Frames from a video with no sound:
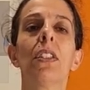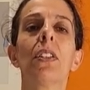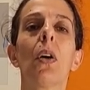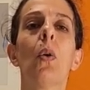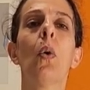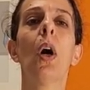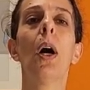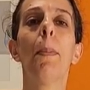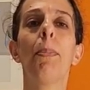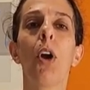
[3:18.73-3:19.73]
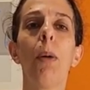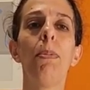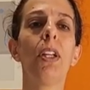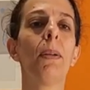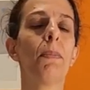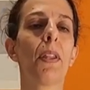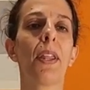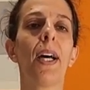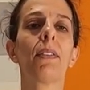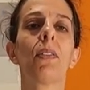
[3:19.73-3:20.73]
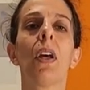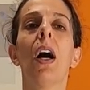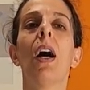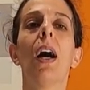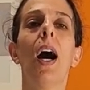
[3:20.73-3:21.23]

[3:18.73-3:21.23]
So problems that